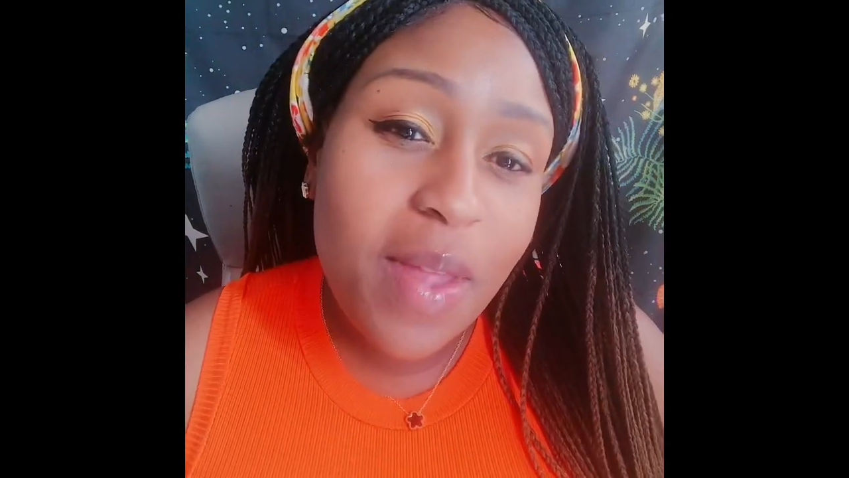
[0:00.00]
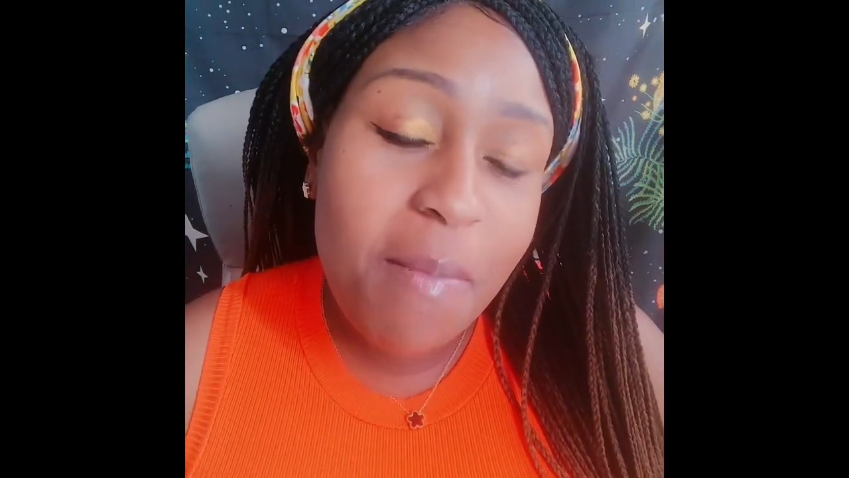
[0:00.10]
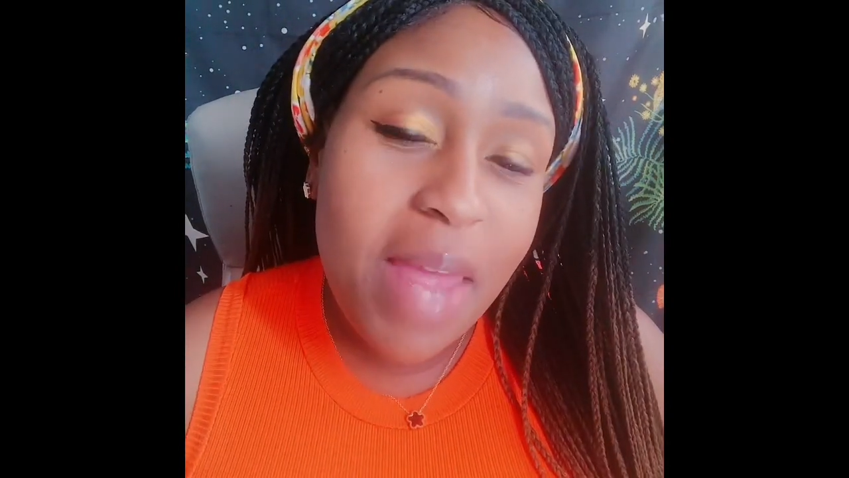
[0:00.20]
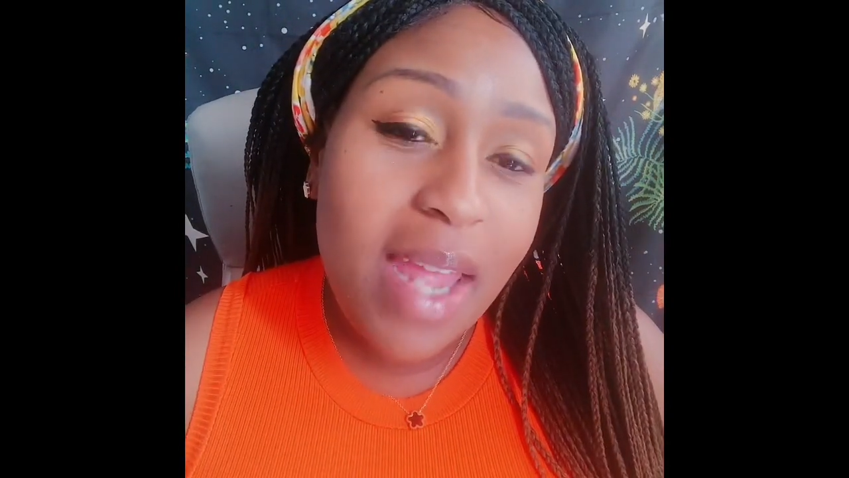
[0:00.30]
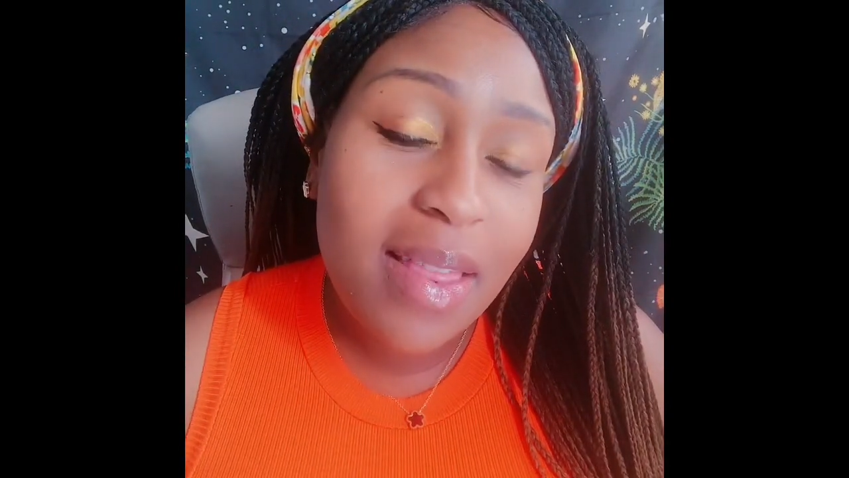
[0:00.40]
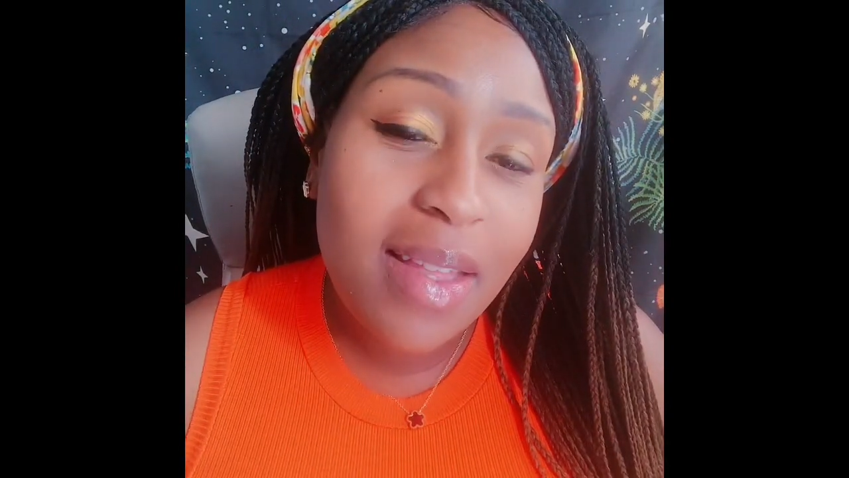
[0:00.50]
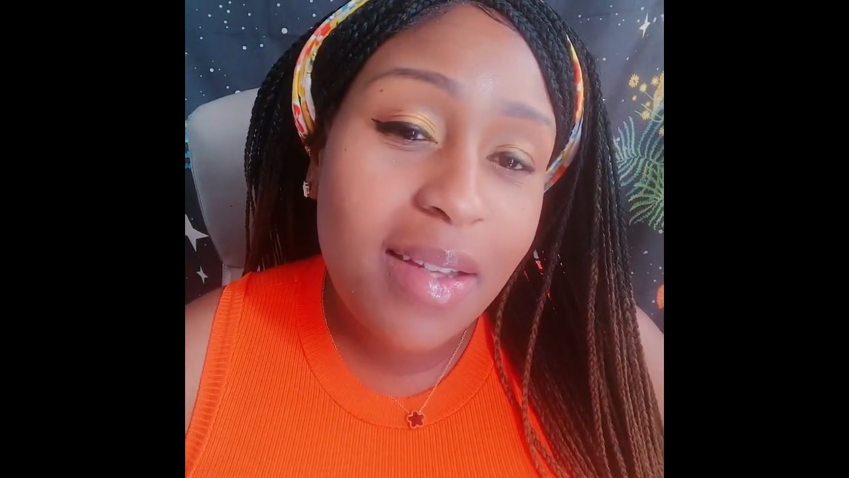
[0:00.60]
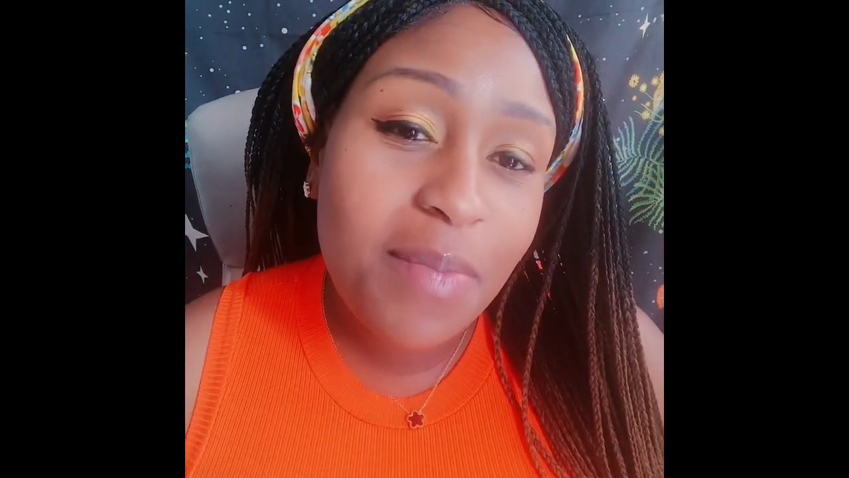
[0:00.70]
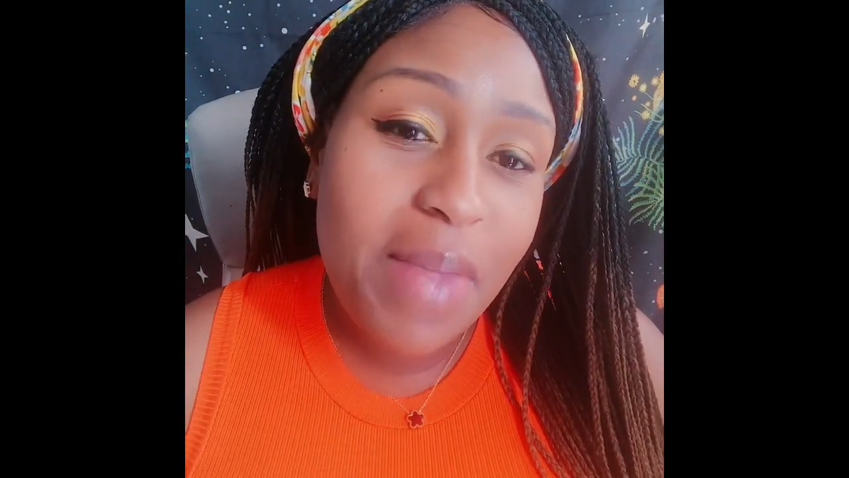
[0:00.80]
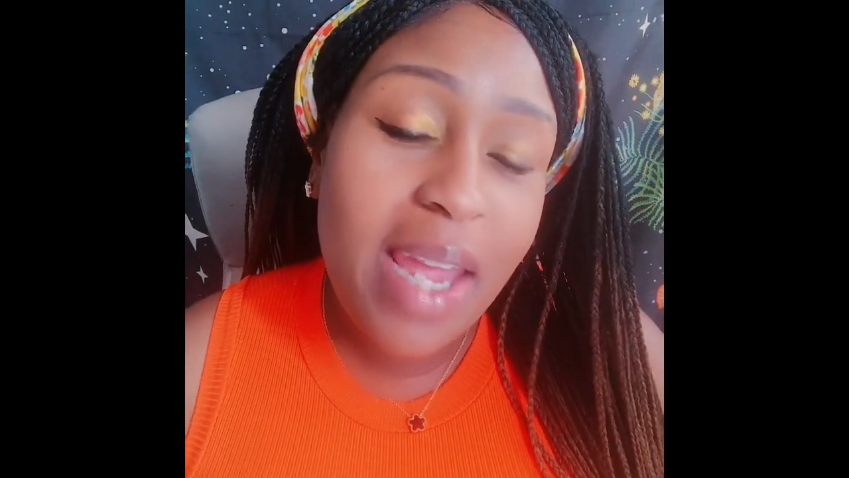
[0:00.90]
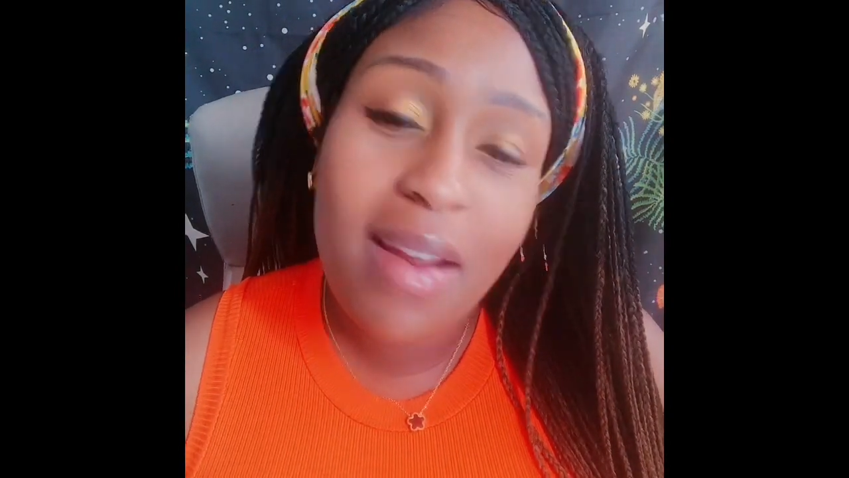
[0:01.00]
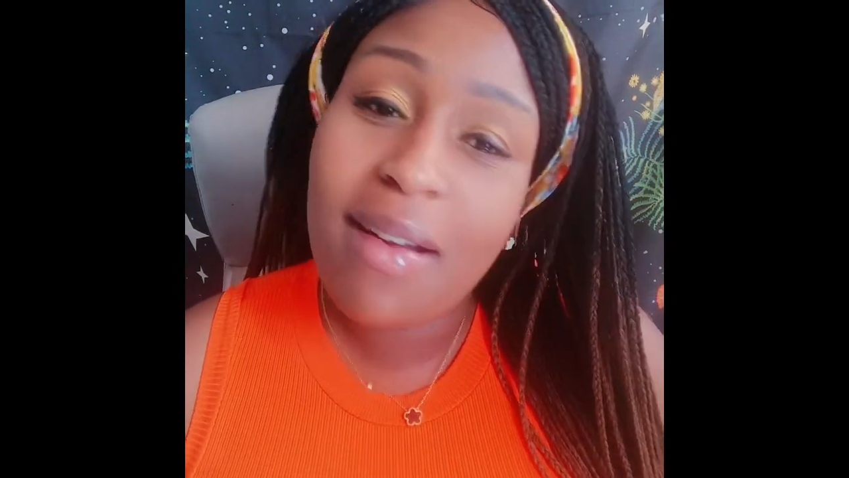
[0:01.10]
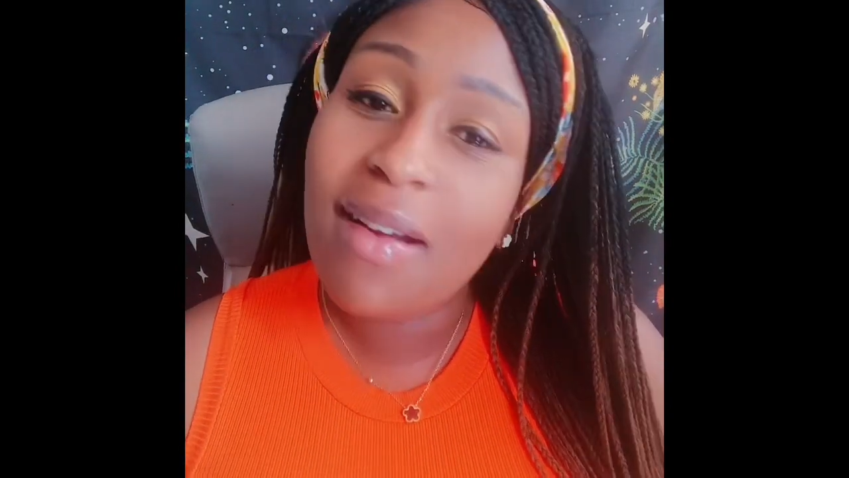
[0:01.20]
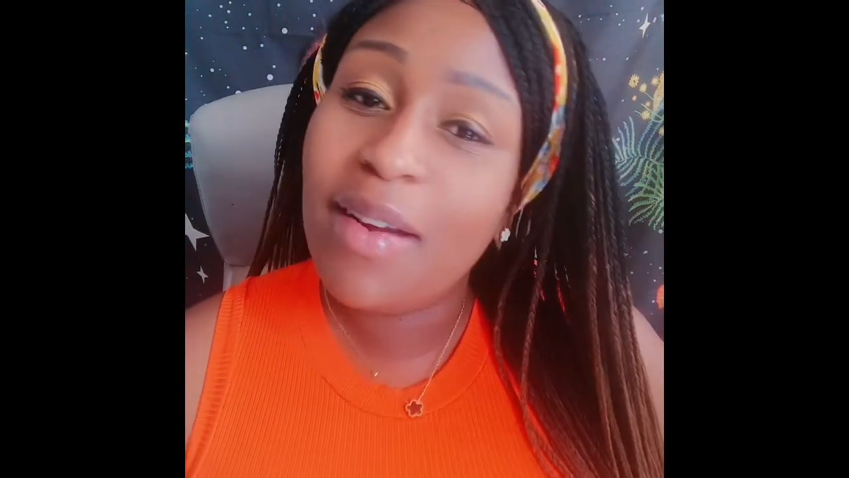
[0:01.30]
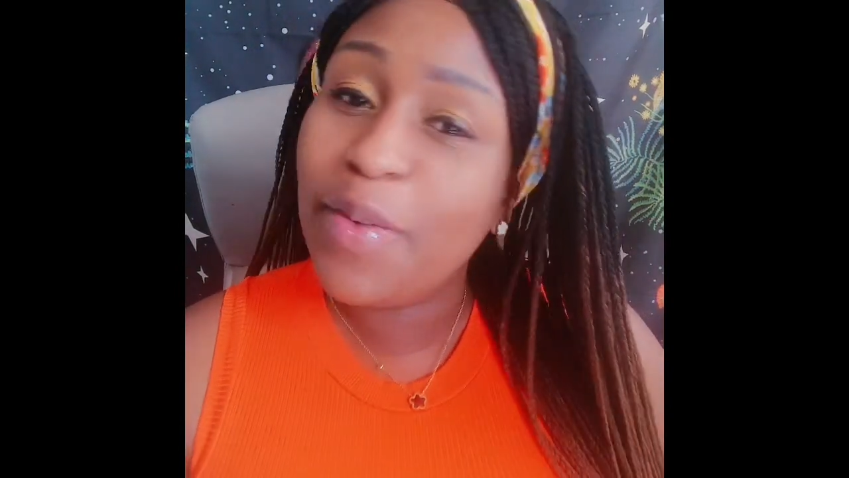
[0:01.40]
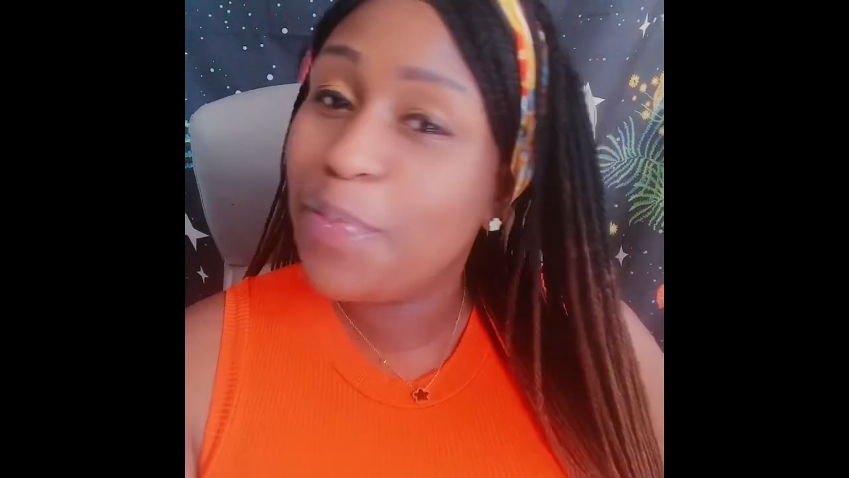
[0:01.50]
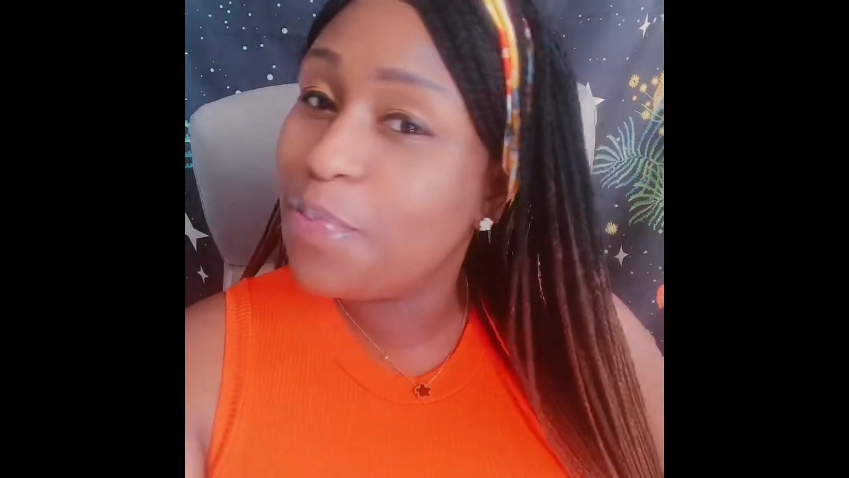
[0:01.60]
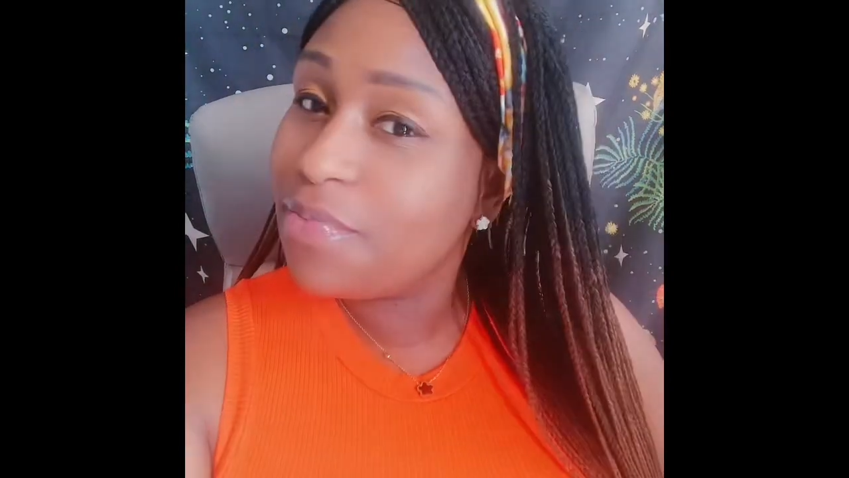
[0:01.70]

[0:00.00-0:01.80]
that made her